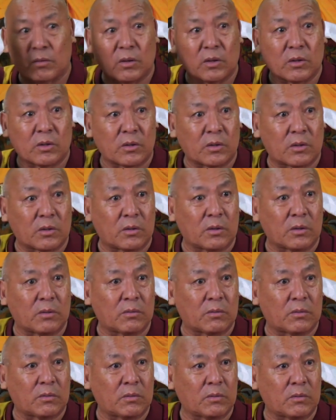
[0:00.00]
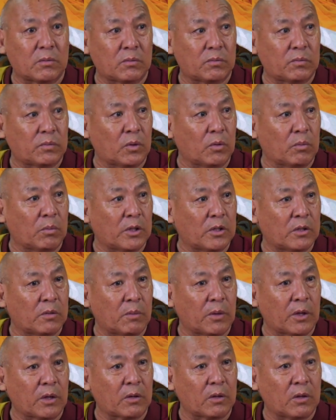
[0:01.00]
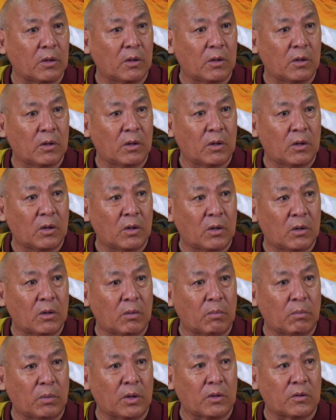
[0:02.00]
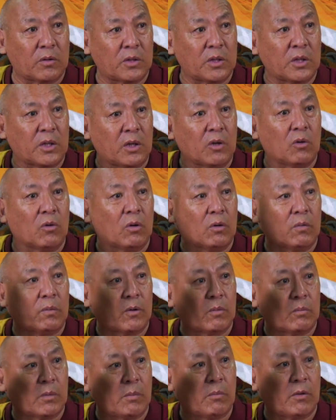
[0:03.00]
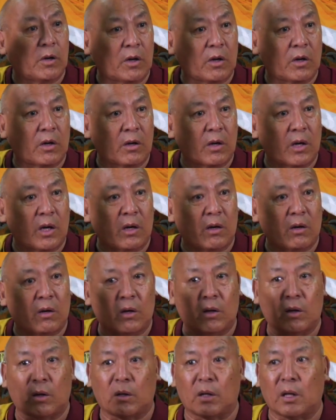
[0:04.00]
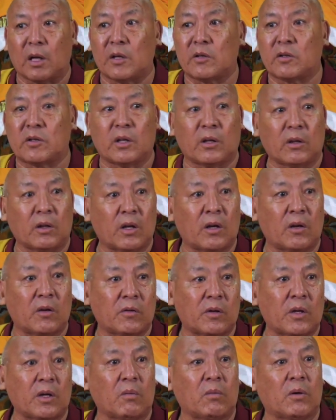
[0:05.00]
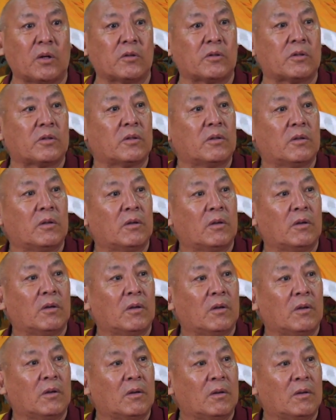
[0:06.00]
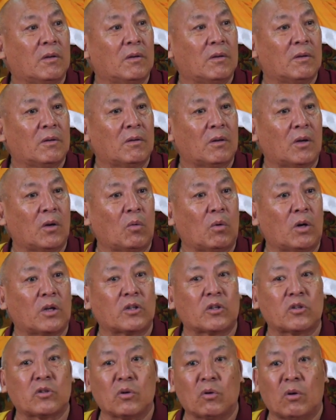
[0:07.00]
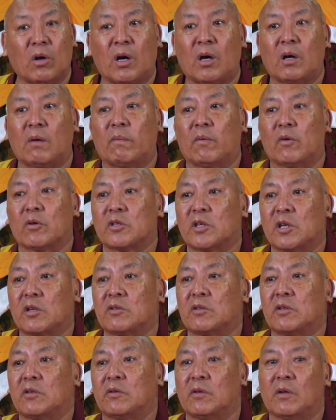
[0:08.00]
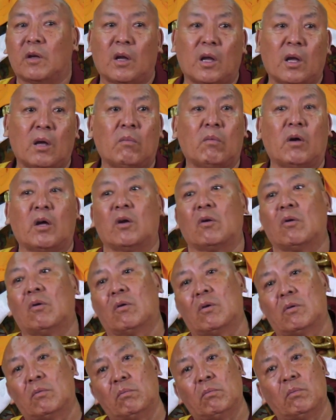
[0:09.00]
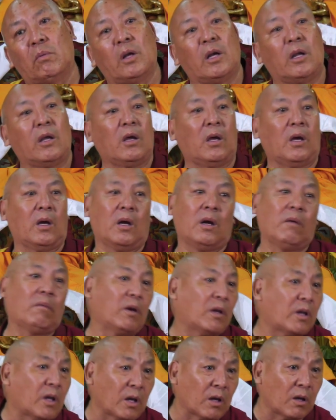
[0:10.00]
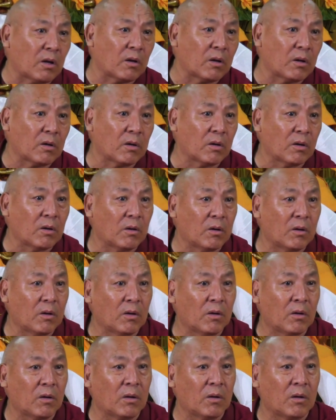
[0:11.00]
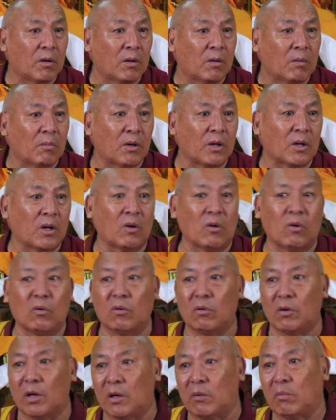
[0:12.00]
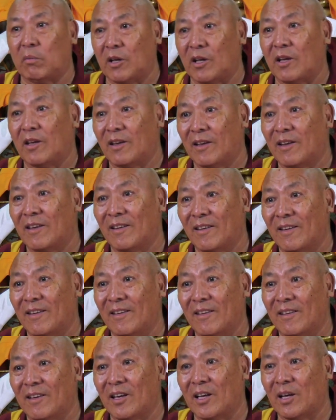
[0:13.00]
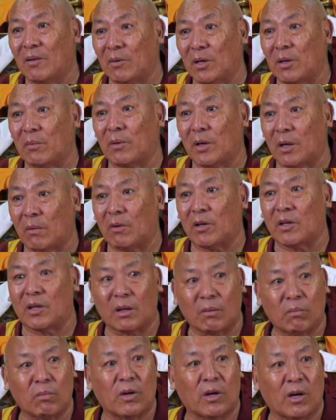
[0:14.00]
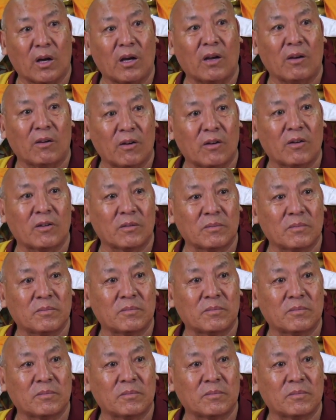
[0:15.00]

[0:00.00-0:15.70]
Just a few months back, a big C E O from America died, and the last thing that he said was, I worked so hard for success, name, I got money and everything, but now look at me, I'm leaving everything behind.